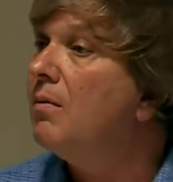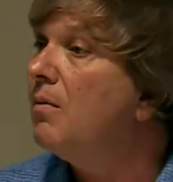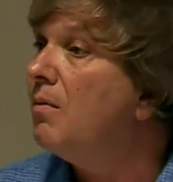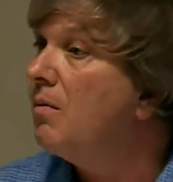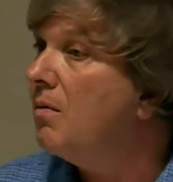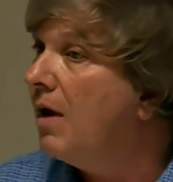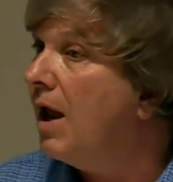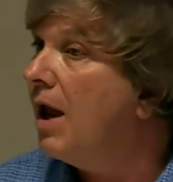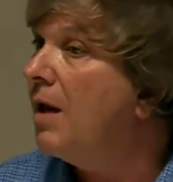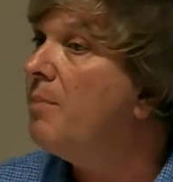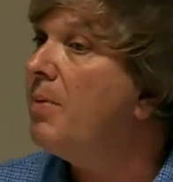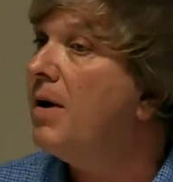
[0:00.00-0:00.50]

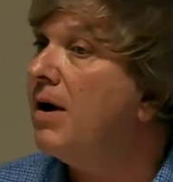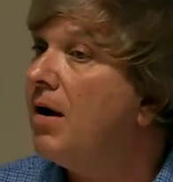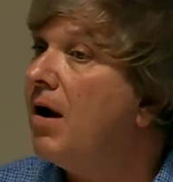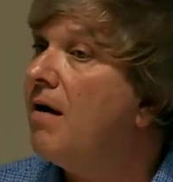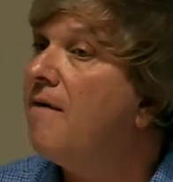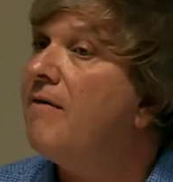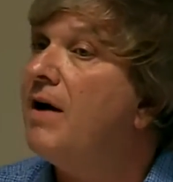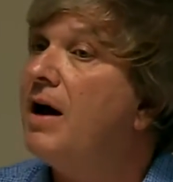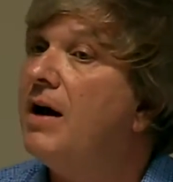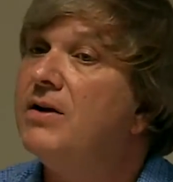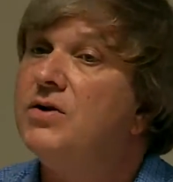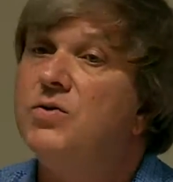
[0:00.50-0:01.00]
Campaign
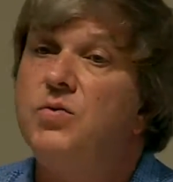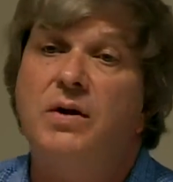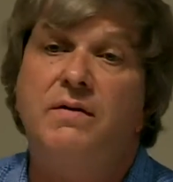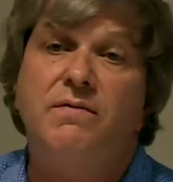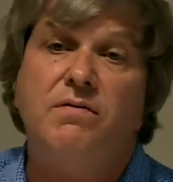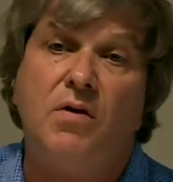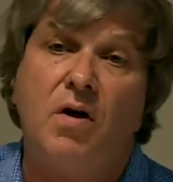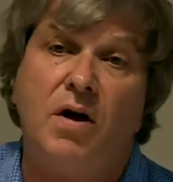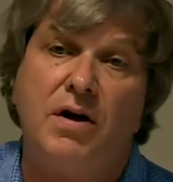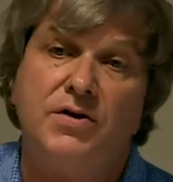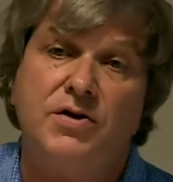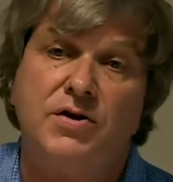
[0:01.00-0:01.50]
Nonviolence, we've
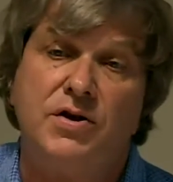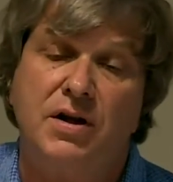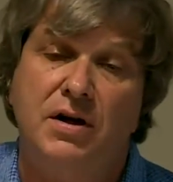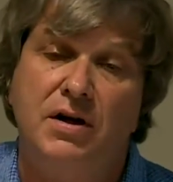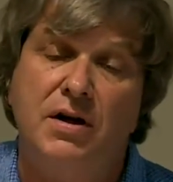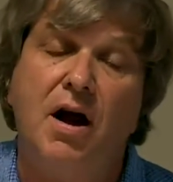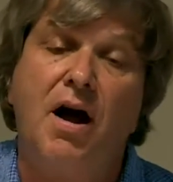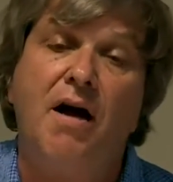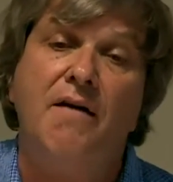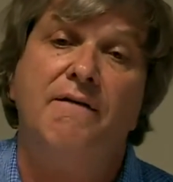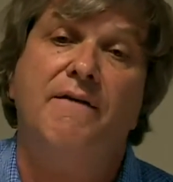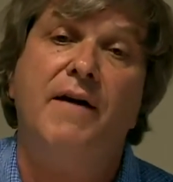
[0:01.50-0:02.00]
launched the
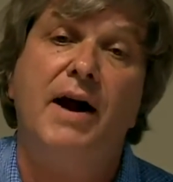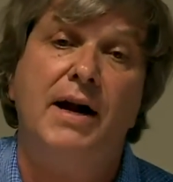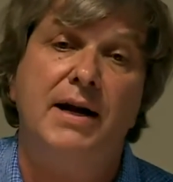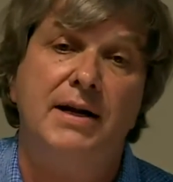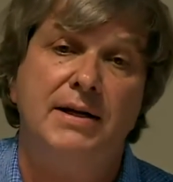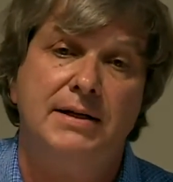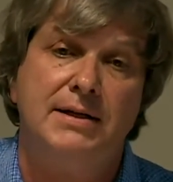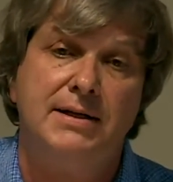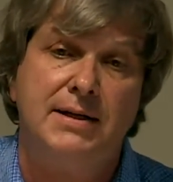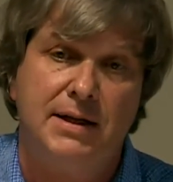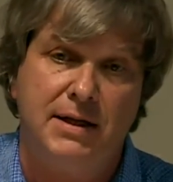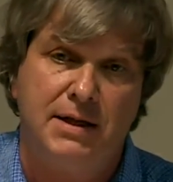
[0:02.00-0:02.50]

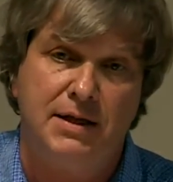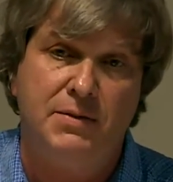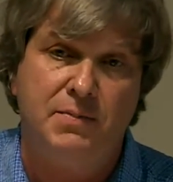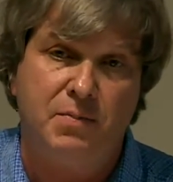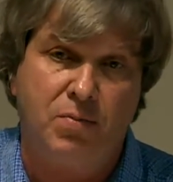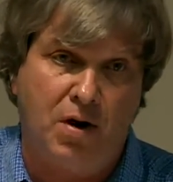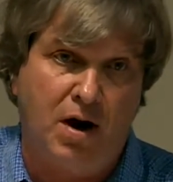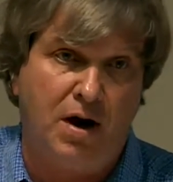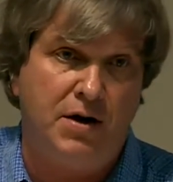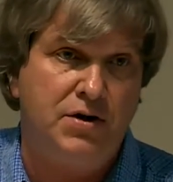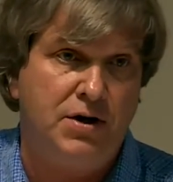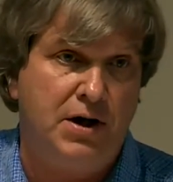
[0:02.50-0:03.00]
Nonviolent Cities
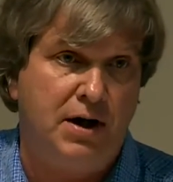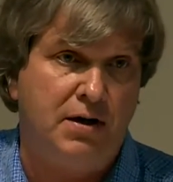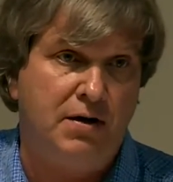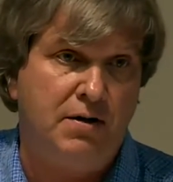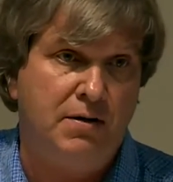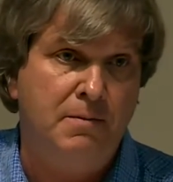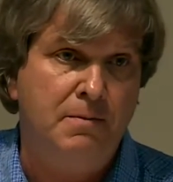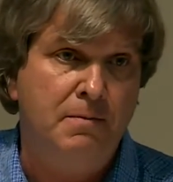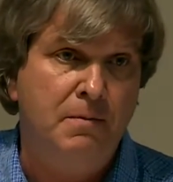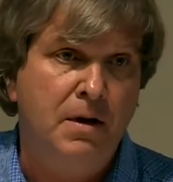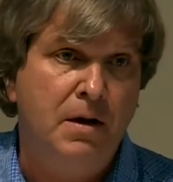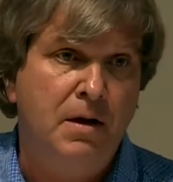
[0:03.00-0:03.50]
Project.
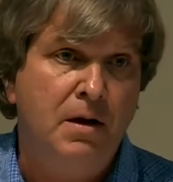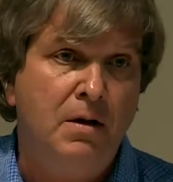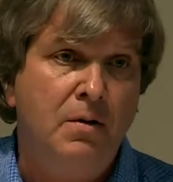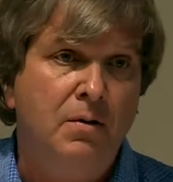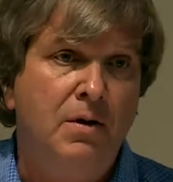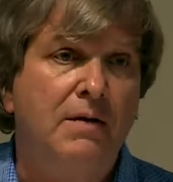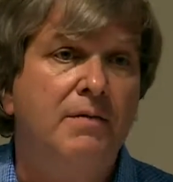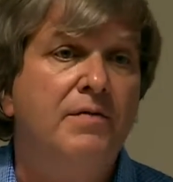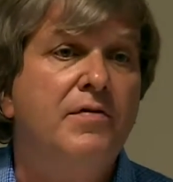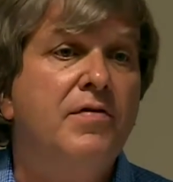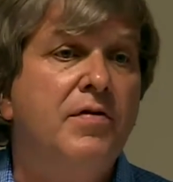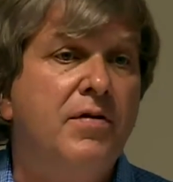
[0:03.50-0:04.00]

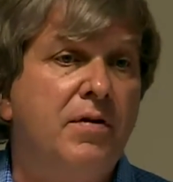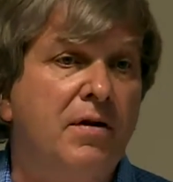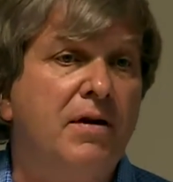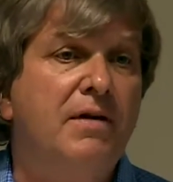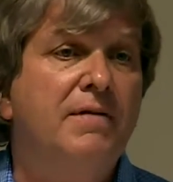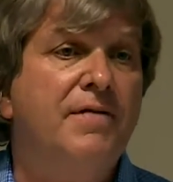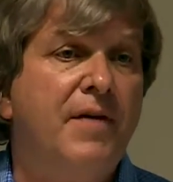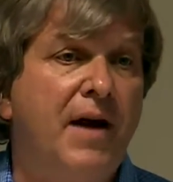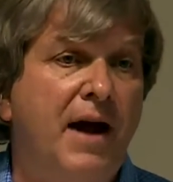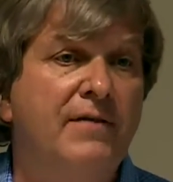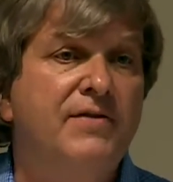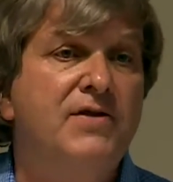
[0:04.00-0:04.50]
We have
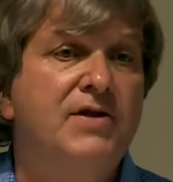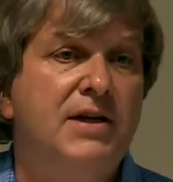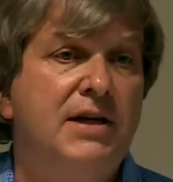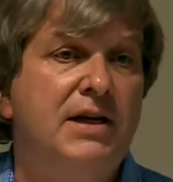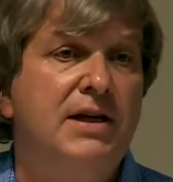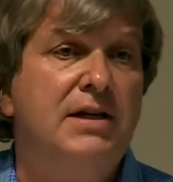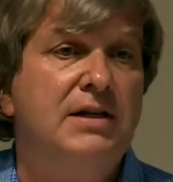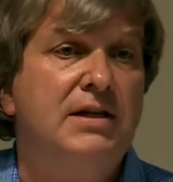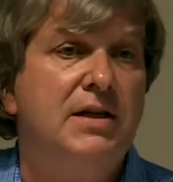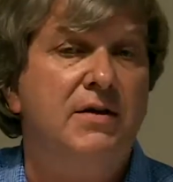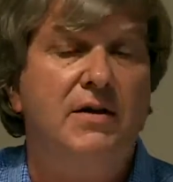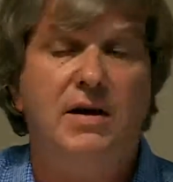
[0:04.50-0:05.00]
35
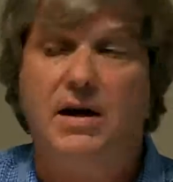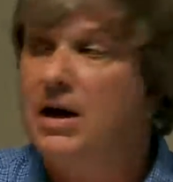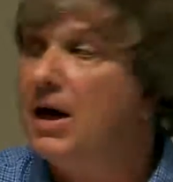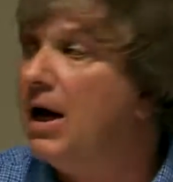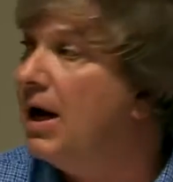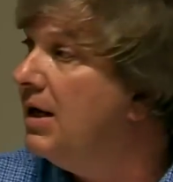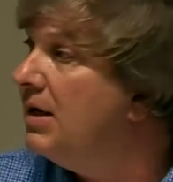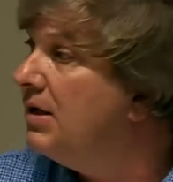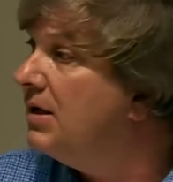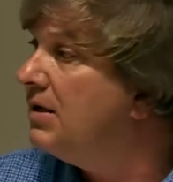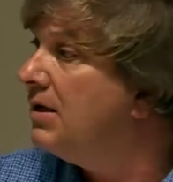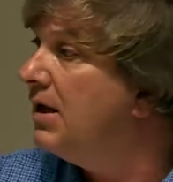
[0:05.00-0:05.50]
cities in the
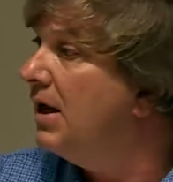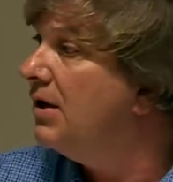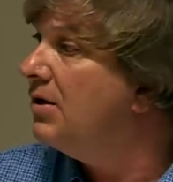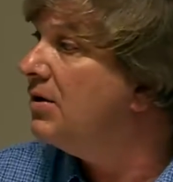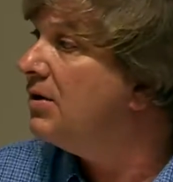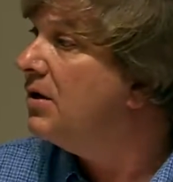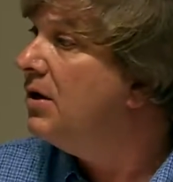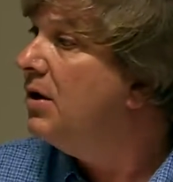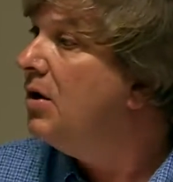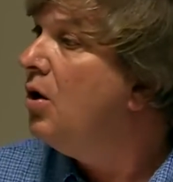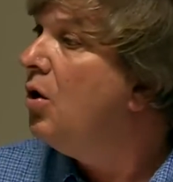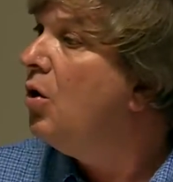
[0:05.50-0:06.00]
United States
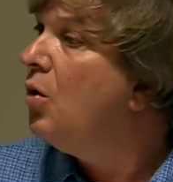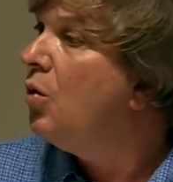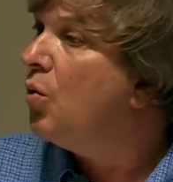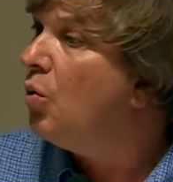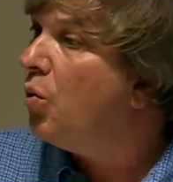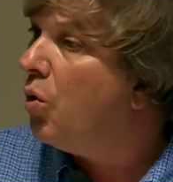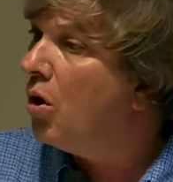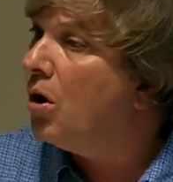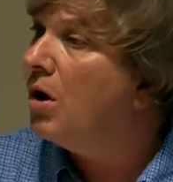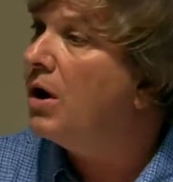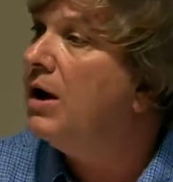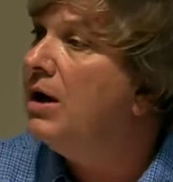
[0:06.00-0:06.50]

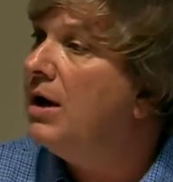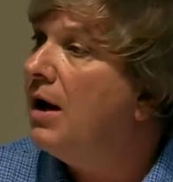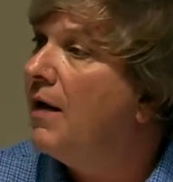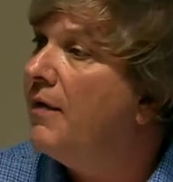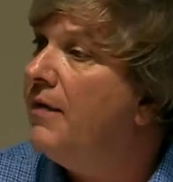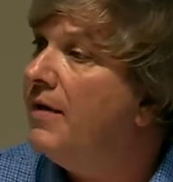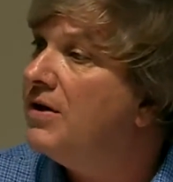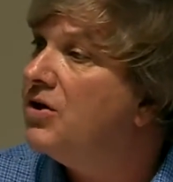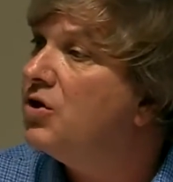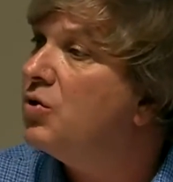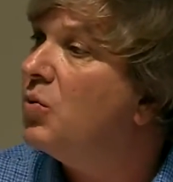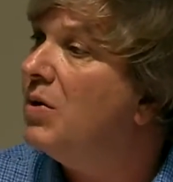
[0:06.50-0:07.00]
working on
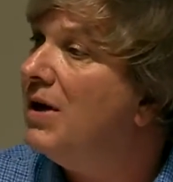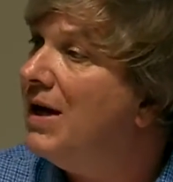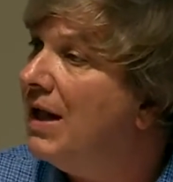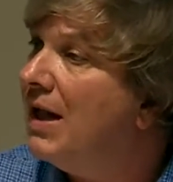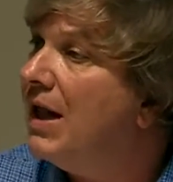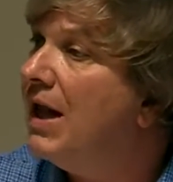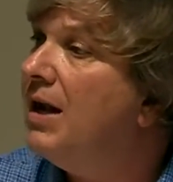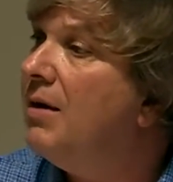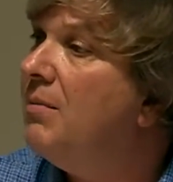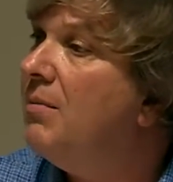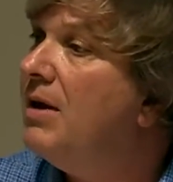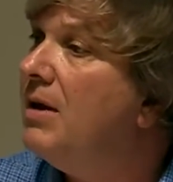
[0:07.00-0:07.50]
this,
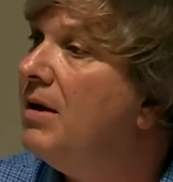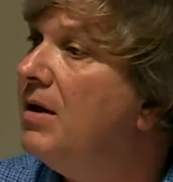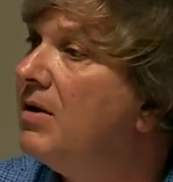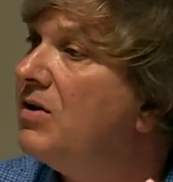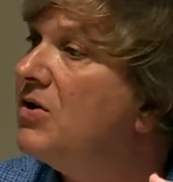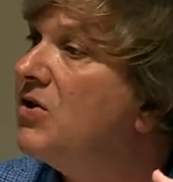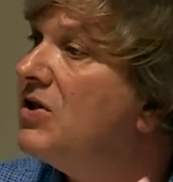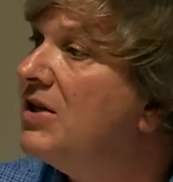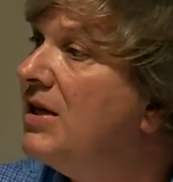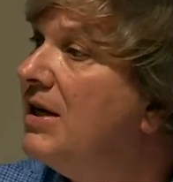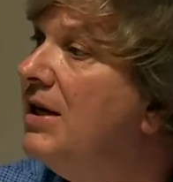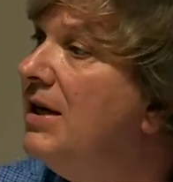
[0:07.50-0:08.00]
reclaiming their
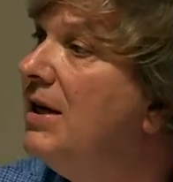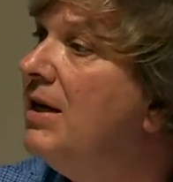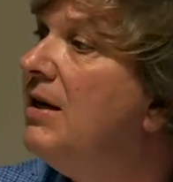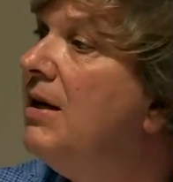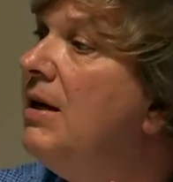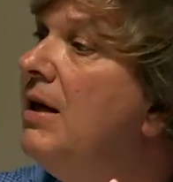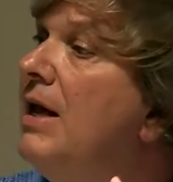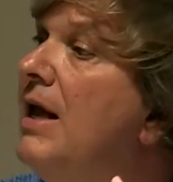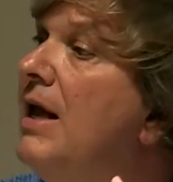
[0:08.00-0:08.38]
city